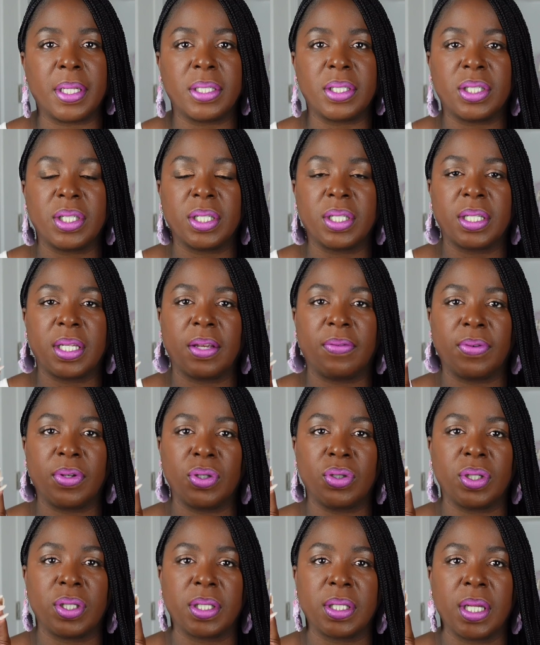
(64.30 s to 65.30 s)
is just giving
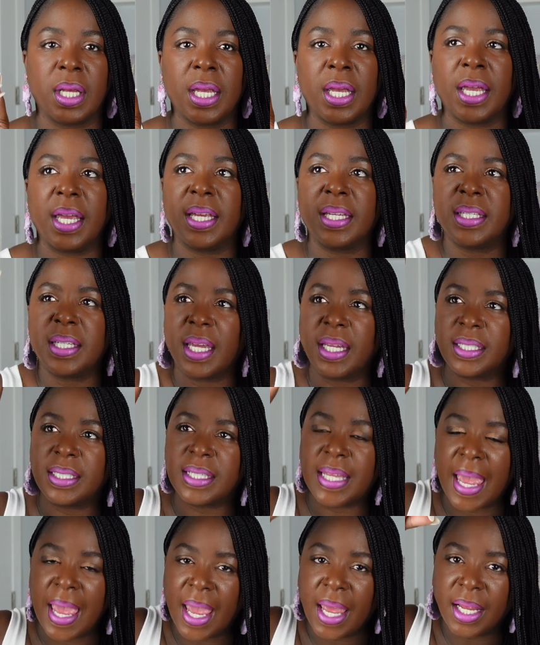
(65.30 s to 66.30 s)
you just, it's like
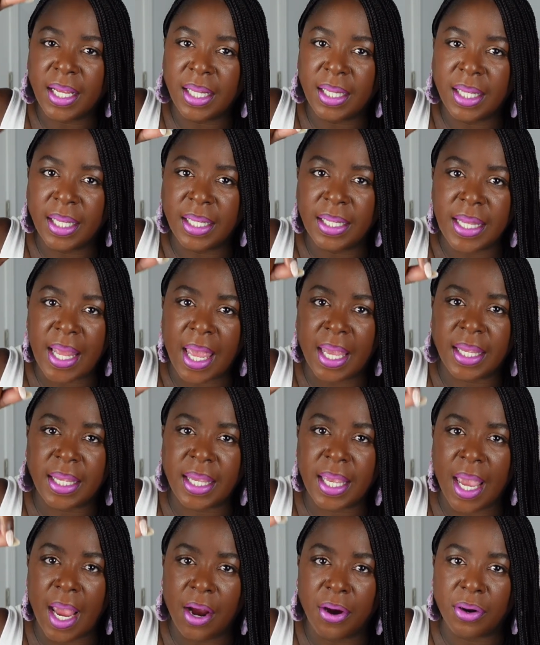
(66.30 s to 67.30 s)
dangling that
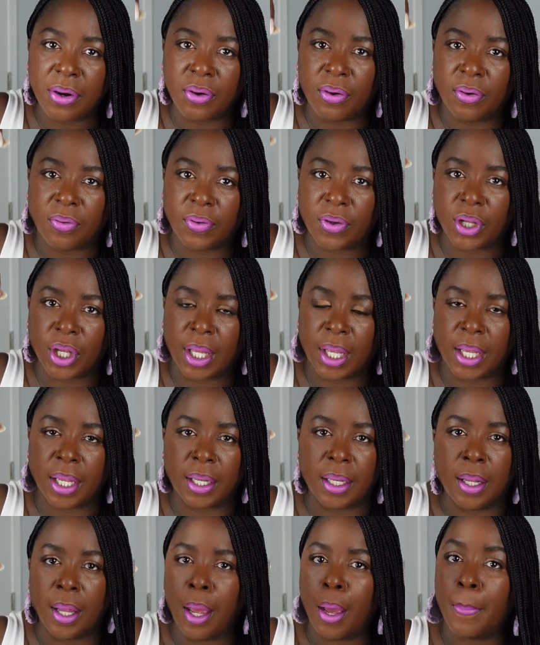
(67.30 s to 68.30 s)
carrot over your
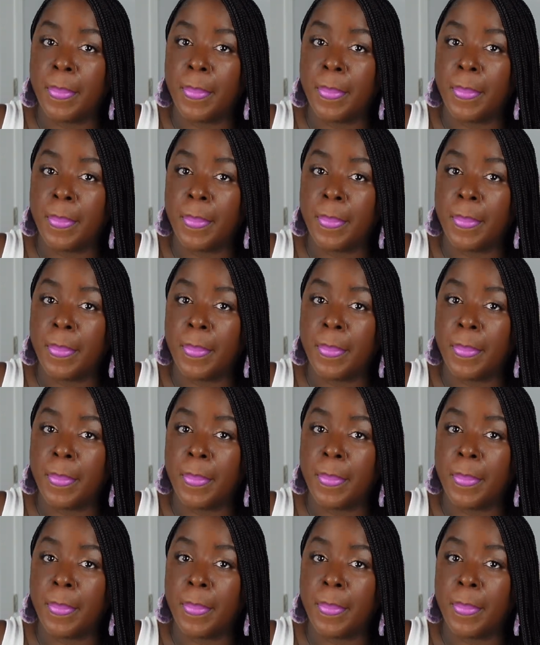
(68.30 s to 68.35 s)
head,